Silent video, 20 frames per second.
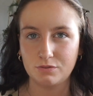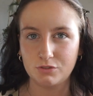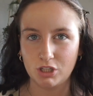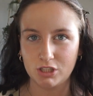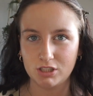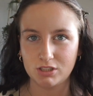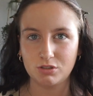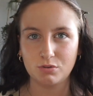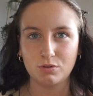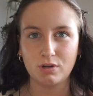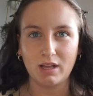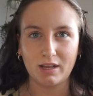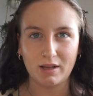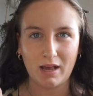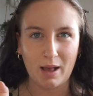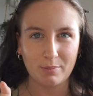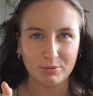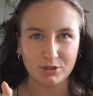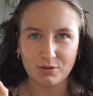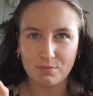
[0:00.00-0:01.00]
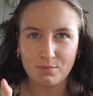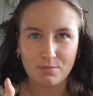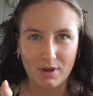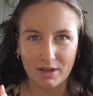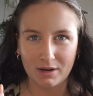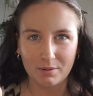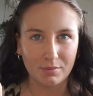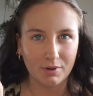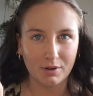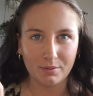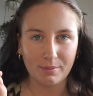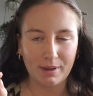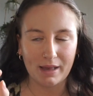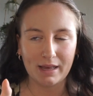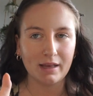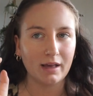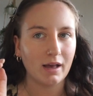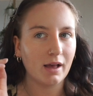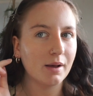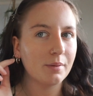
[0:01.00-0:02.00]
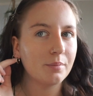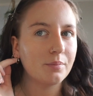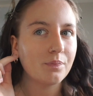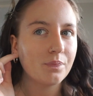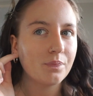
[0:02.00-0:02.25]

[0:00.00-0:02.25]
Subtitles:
just doing like absolute minimal makeup.